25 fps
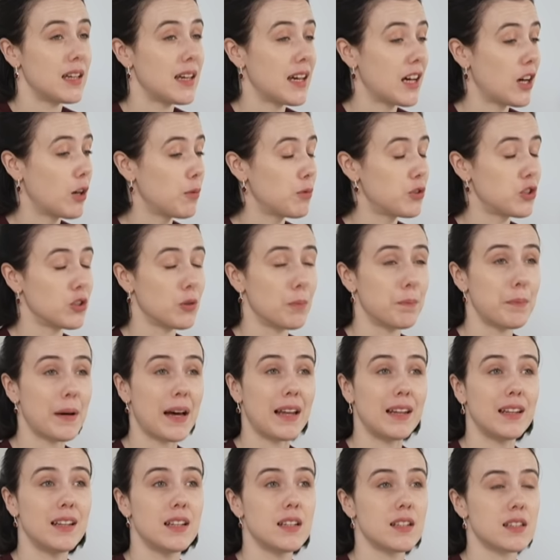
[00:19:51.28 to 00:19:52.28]
It helps your
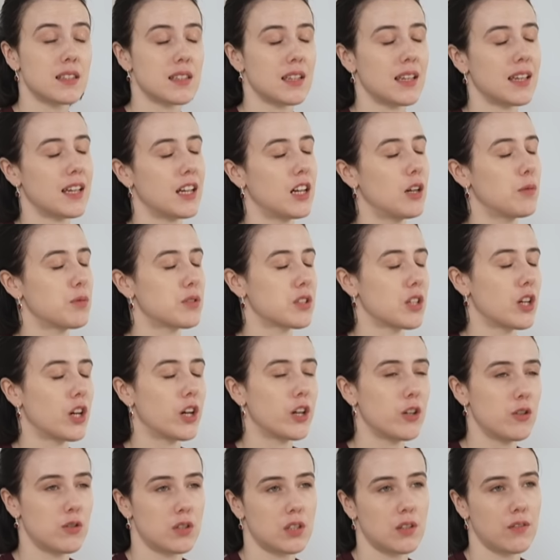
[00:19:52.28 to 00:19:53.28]
balance, it helps a
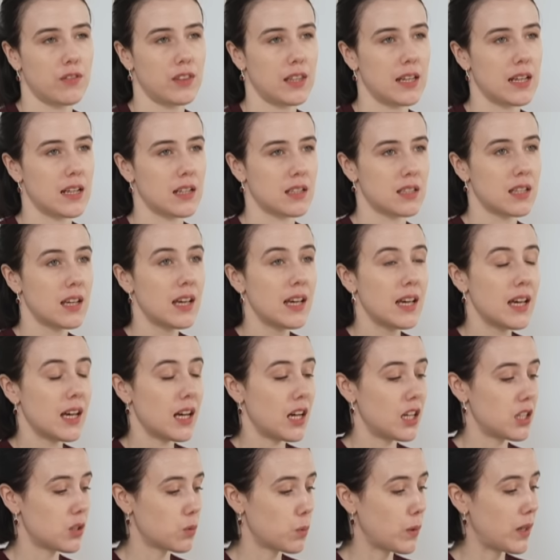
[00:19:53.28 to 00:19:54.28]
host of things,
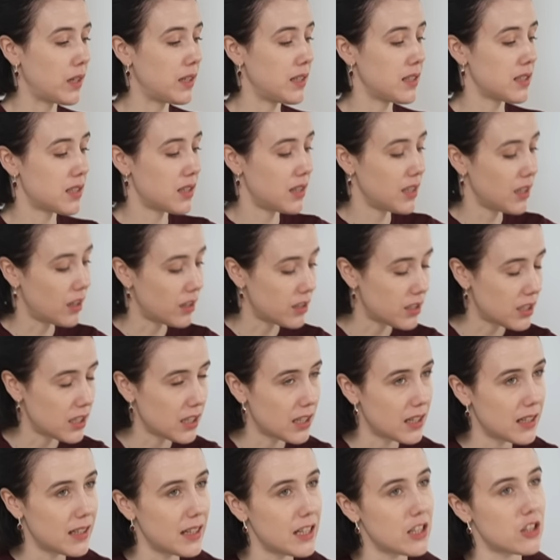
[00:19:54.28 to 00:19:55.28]
as well as the
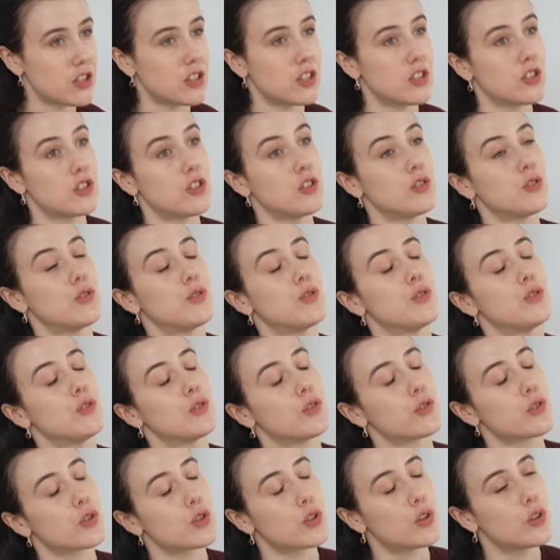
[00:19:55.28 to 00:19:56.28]
articulation as you do
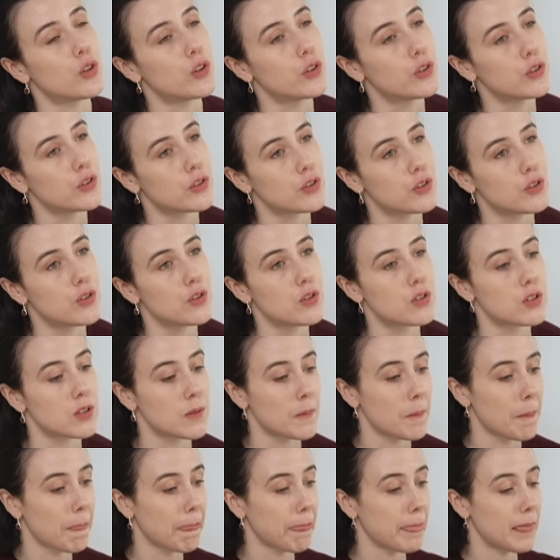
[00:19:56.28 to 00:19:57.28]
your
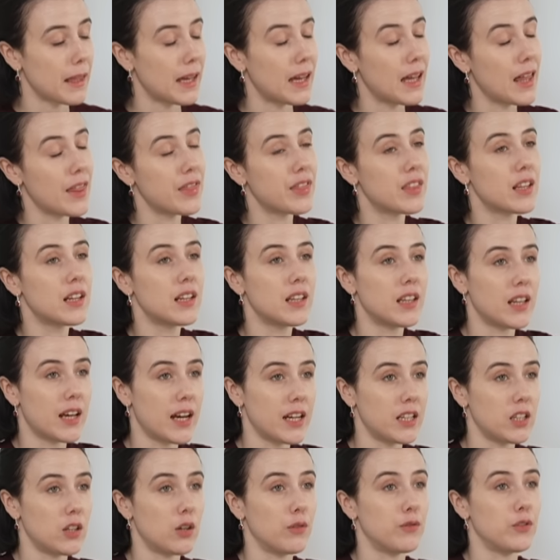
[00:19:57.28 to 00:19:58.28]
tendus and the
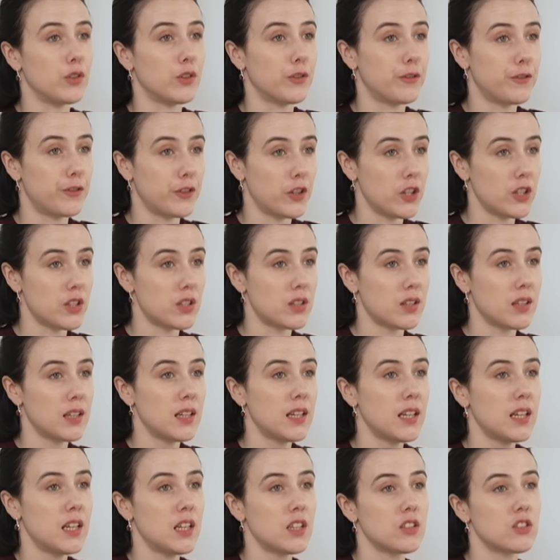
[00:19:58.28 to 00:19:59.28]
line of your foot.
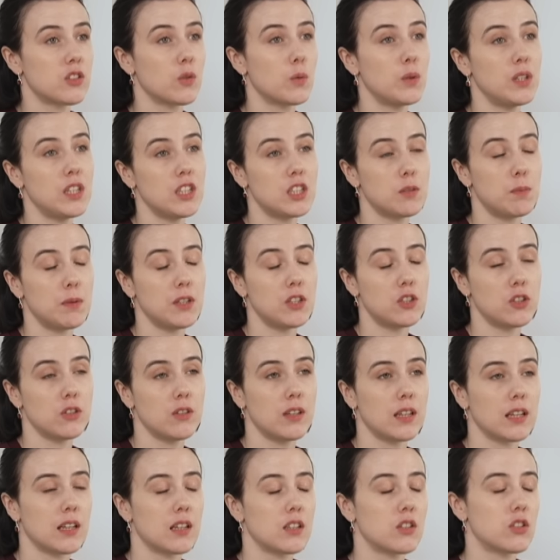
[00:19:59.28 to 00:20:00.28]
So we need to be
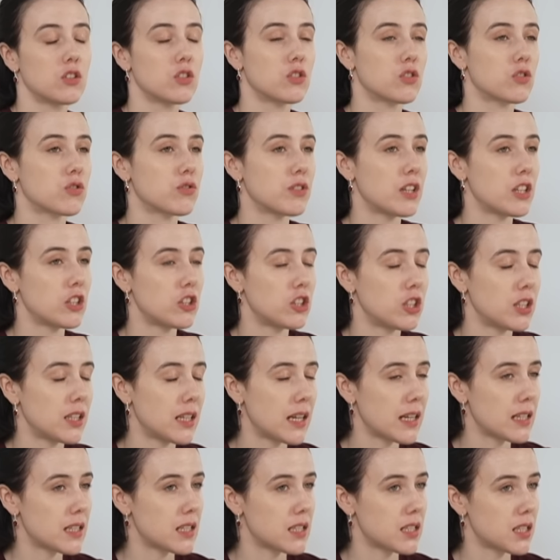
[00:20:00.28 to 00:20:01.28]
doing
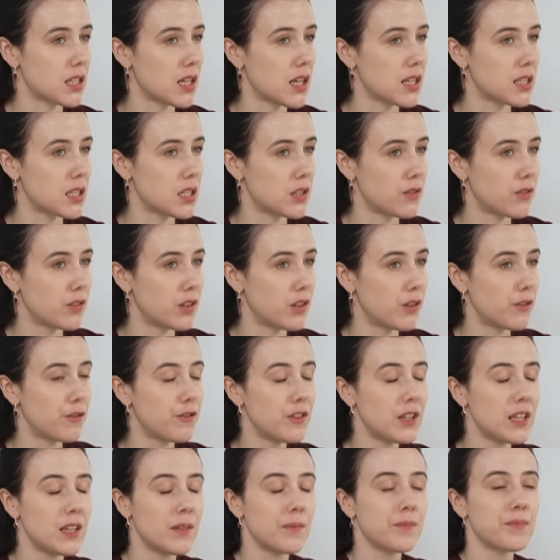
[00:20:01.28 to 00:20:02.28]
stretching exercises for the
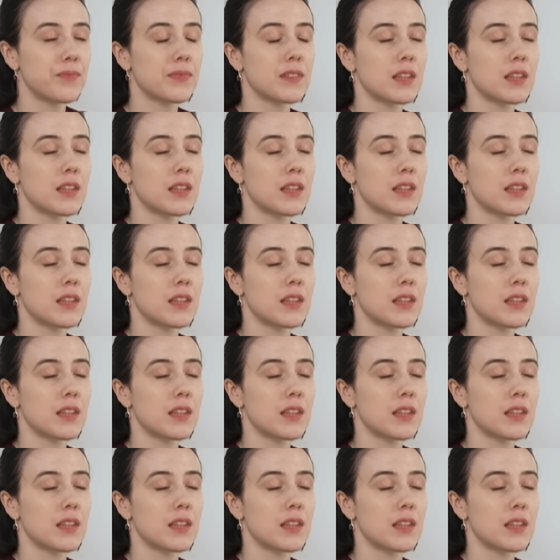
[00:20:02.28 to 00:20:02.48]
feet,